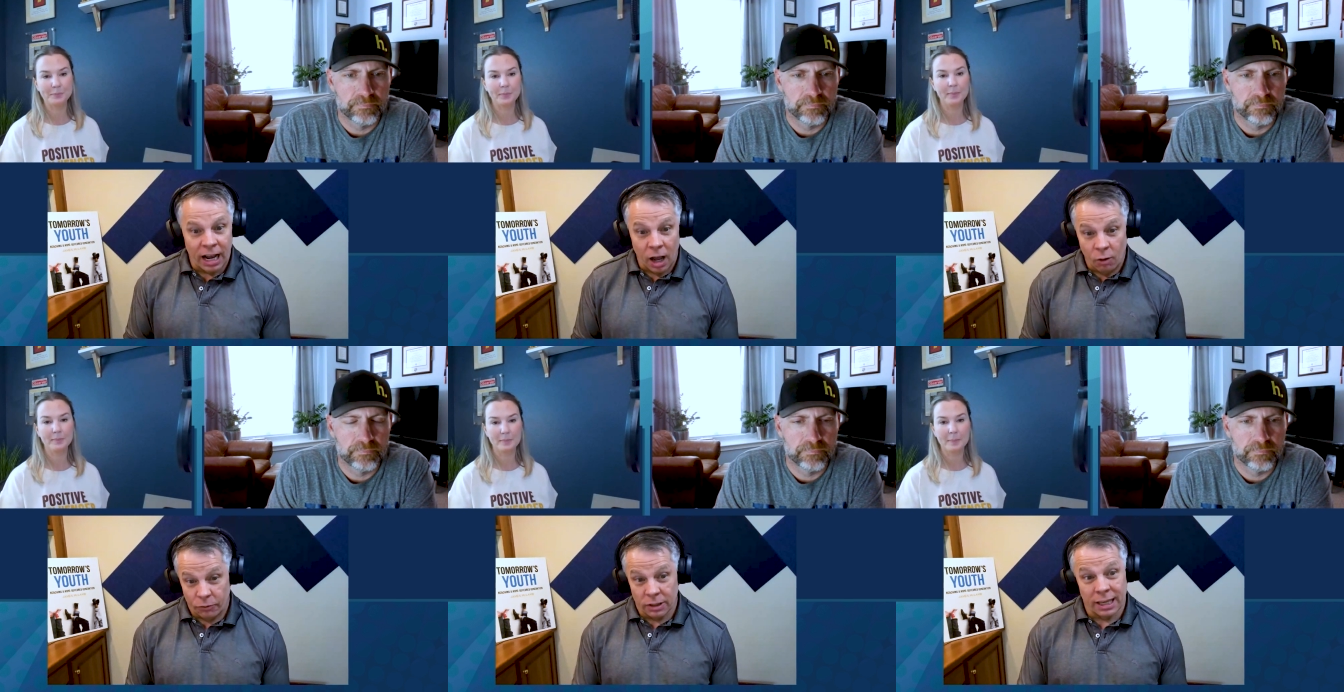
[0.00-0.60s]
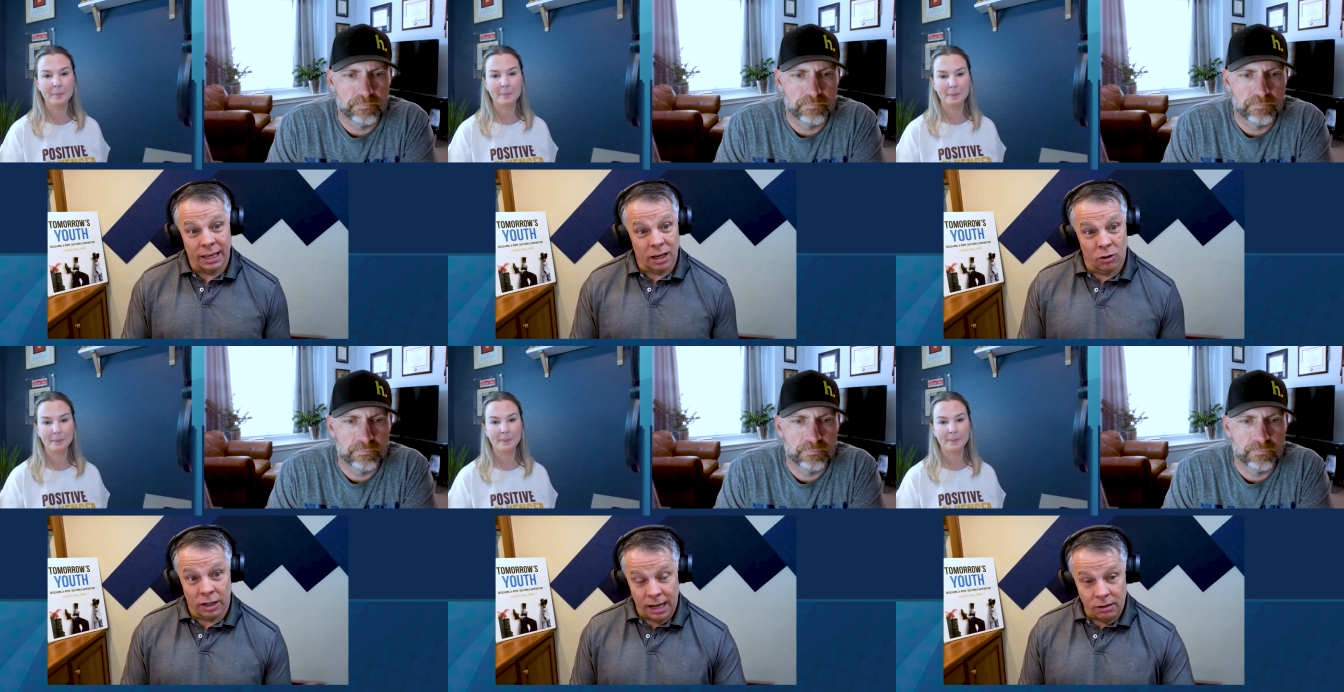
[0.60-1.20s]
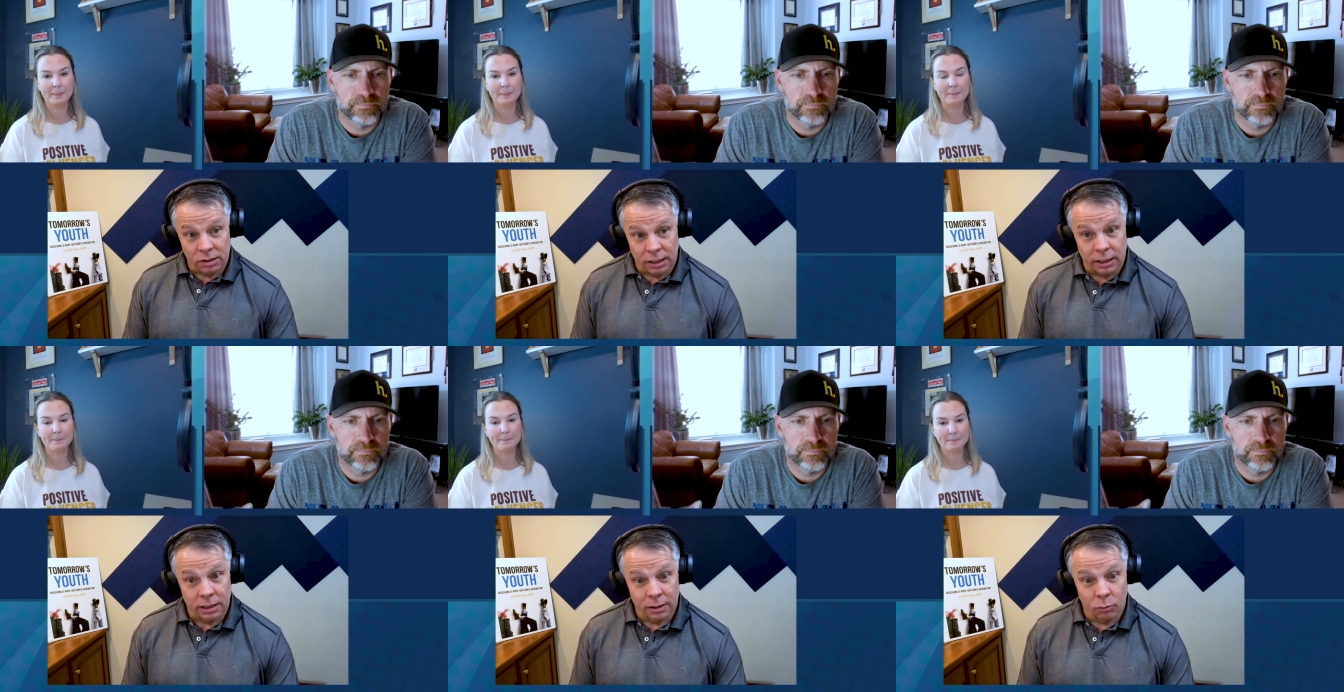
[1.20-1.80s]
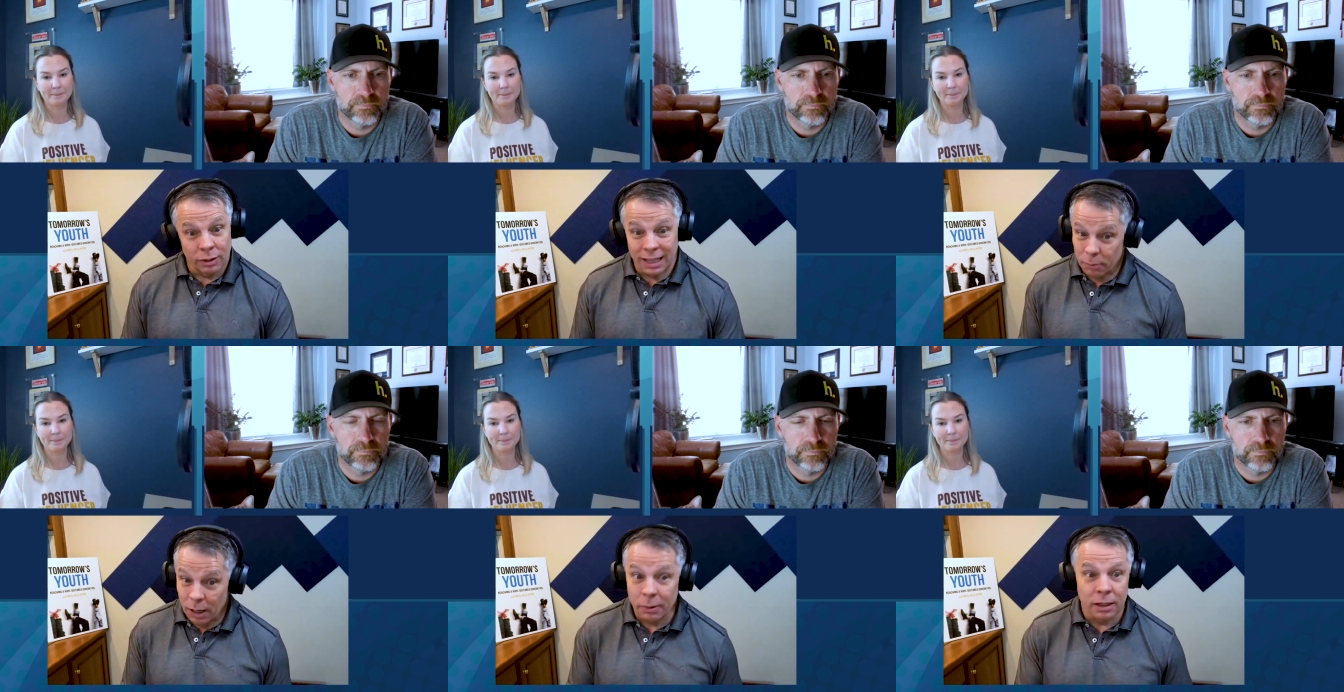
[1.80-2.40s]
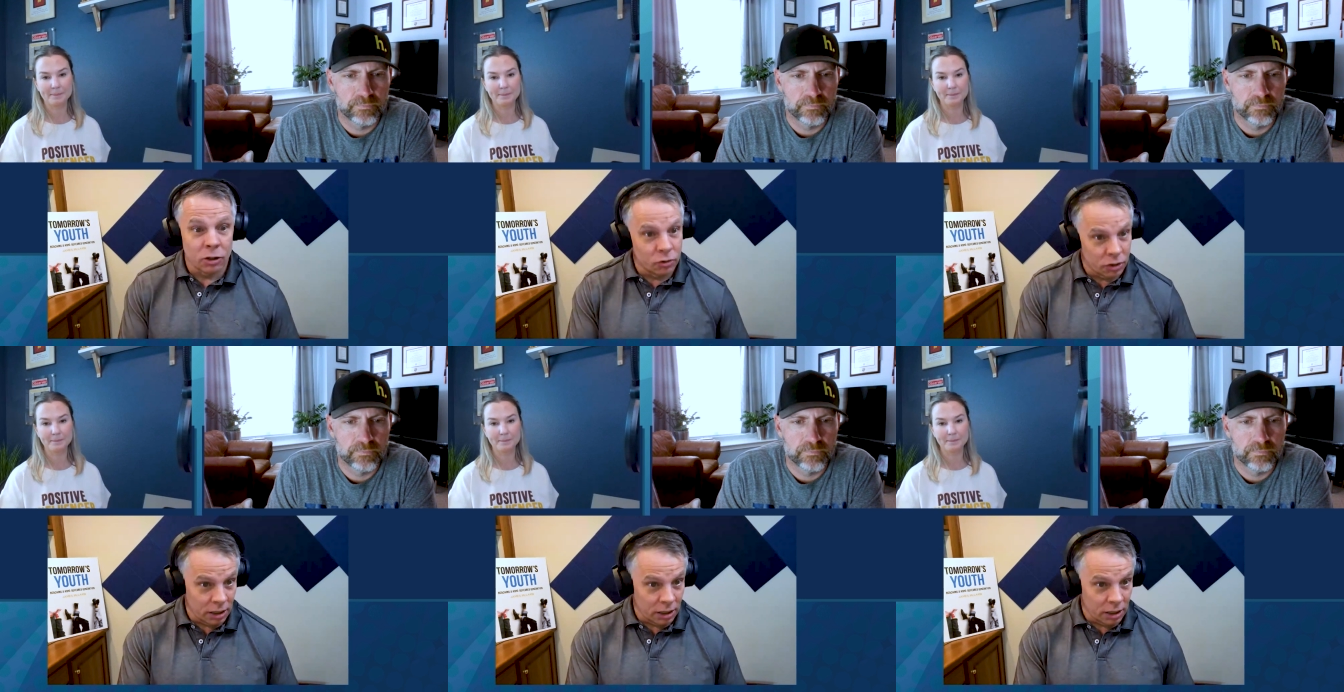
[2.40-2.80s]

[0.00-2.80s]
Speaker 1: often they go to counseling when they probably could use a